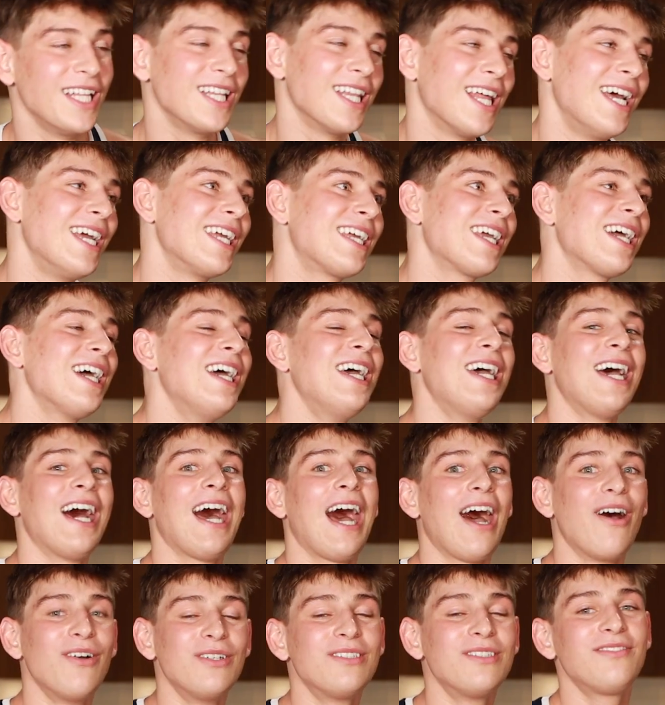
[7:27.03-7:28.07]
Like,
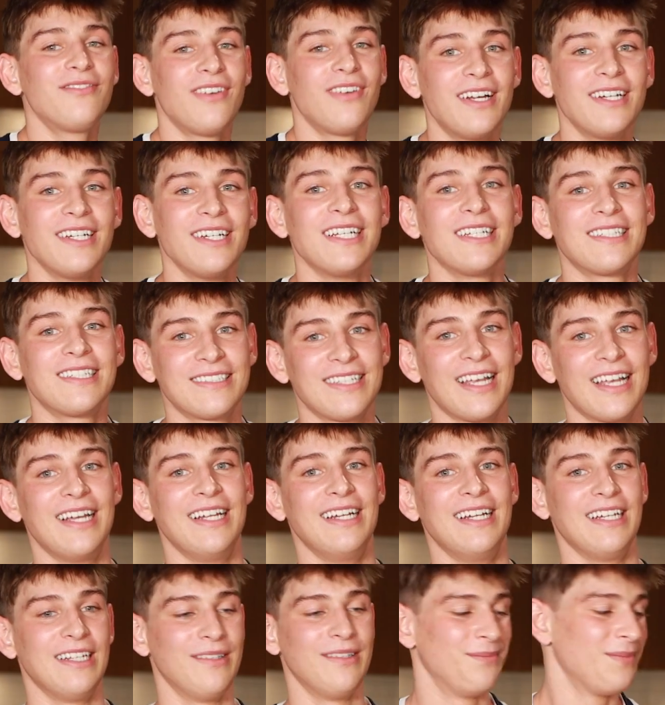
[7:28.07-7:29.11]
I was very
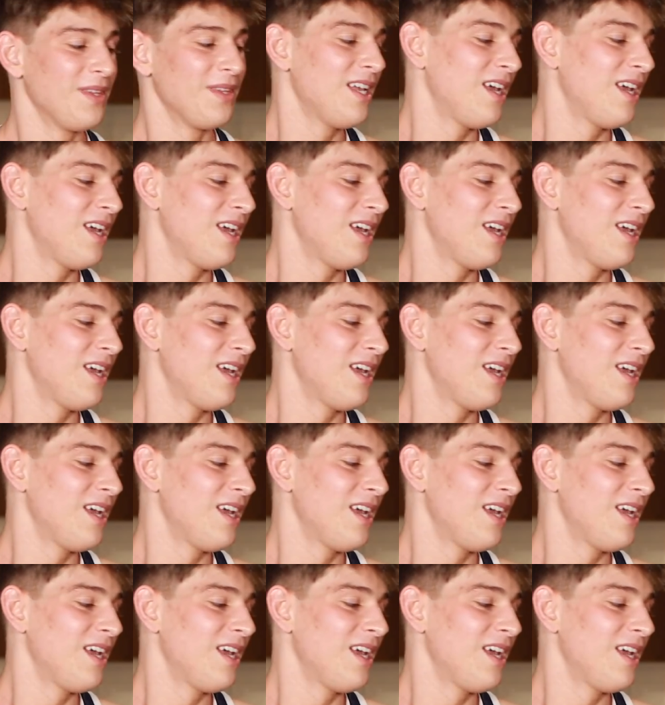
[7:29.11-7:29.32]
excited.